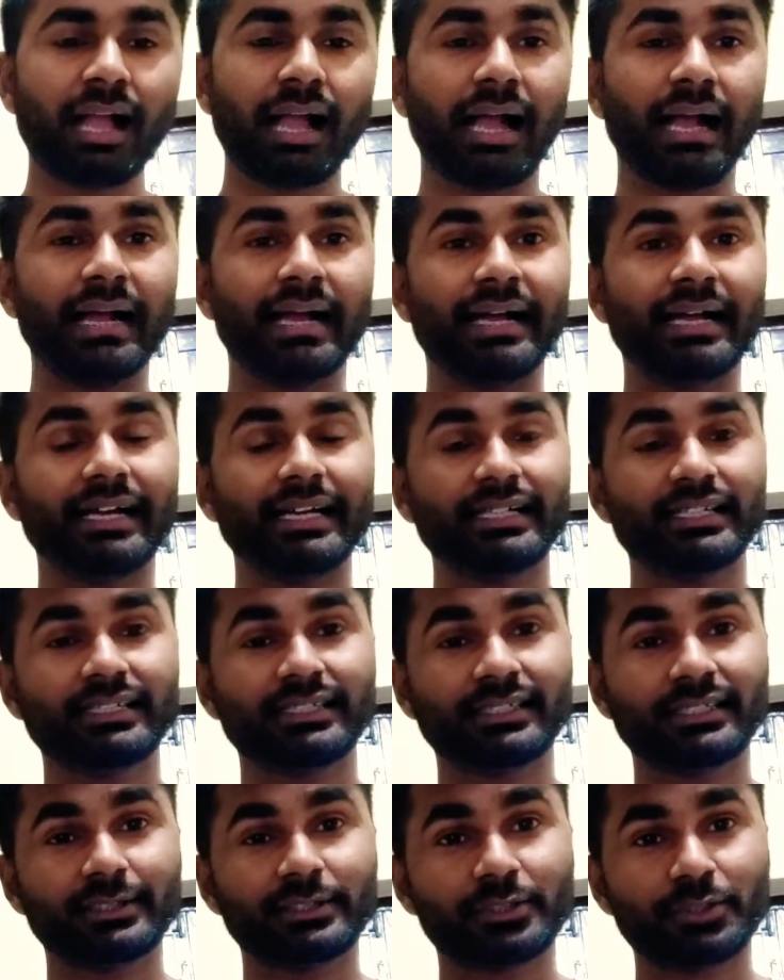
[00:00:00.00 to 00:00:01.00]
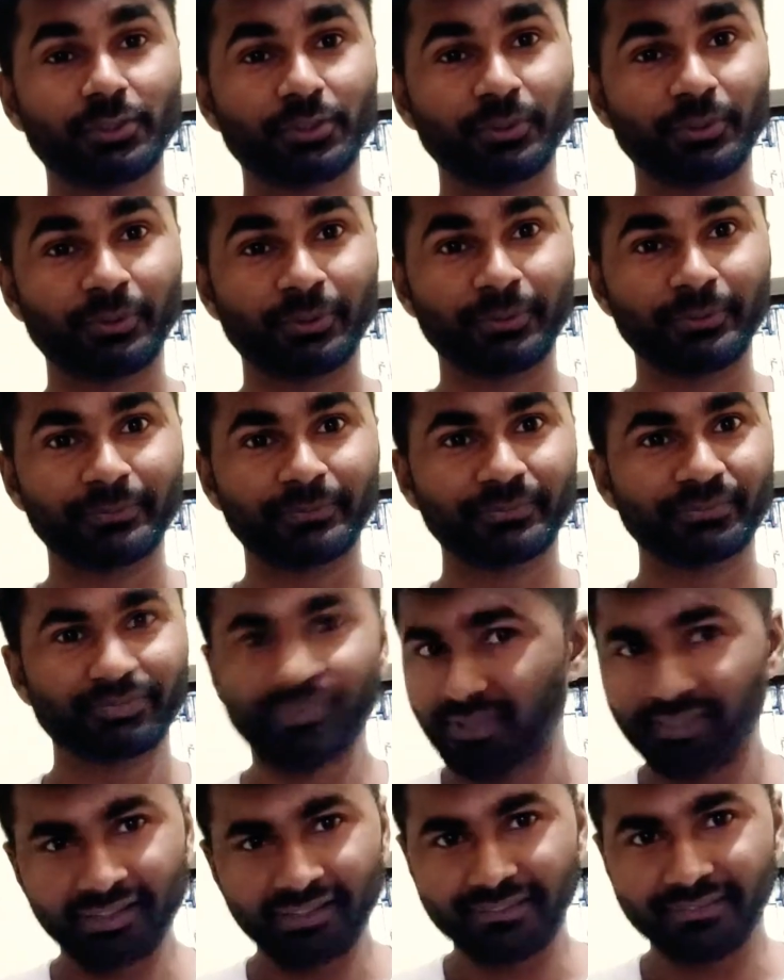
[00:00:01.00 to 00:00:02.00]
And so
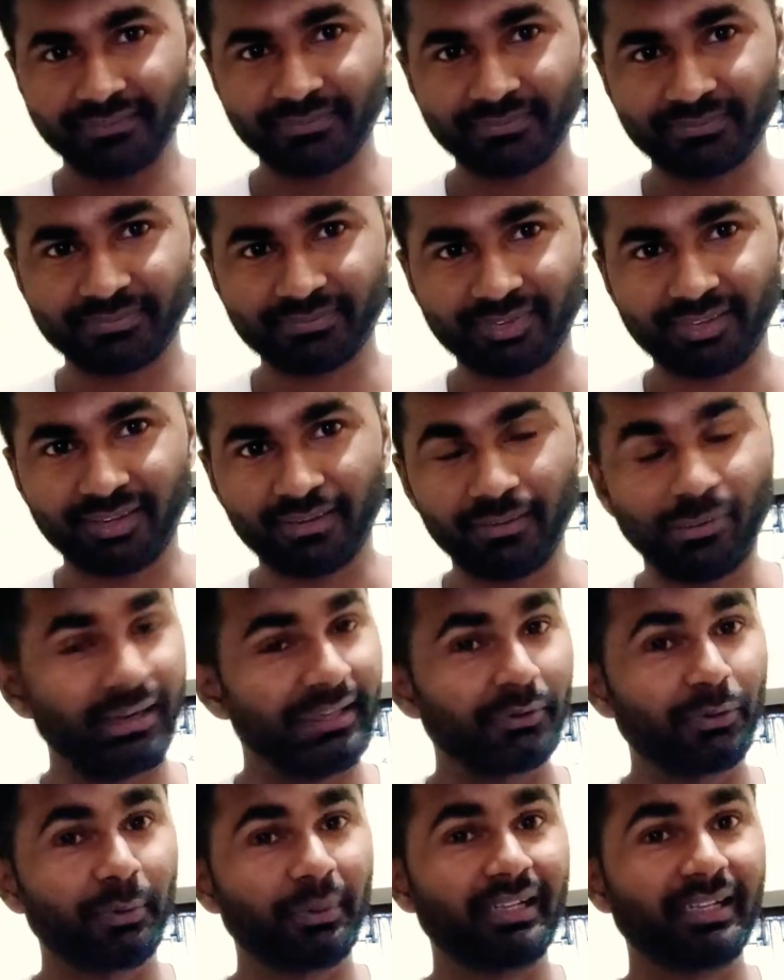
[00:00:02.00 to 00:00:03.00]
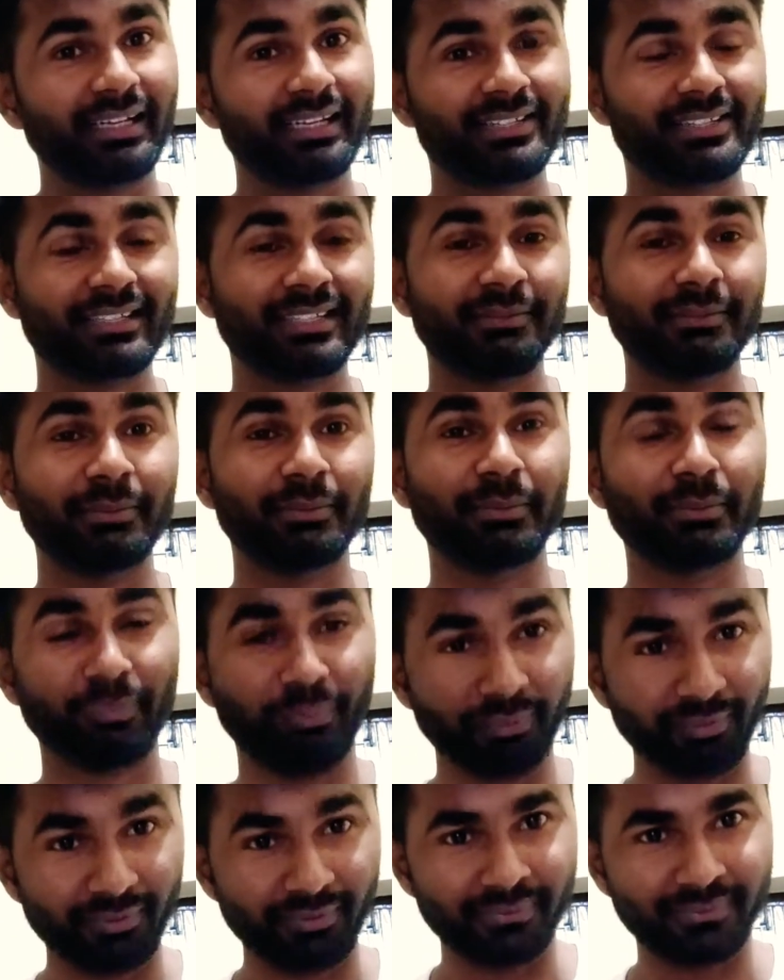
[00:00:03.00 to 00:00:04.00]
yeah, why nobody has told me
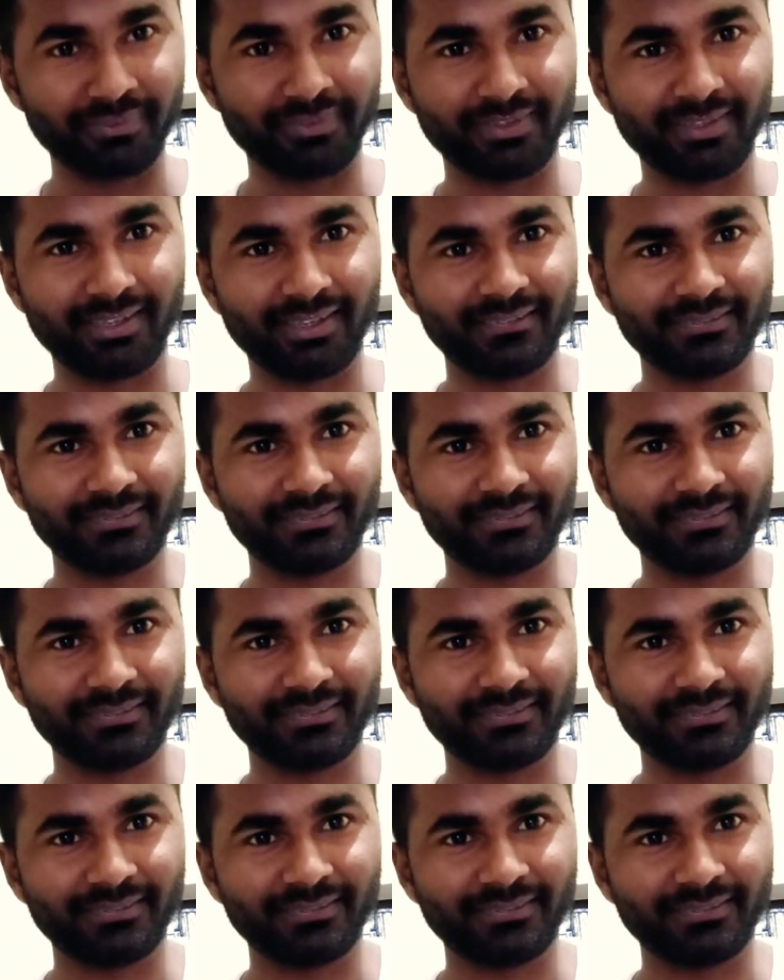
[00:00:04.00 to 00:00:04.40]
before?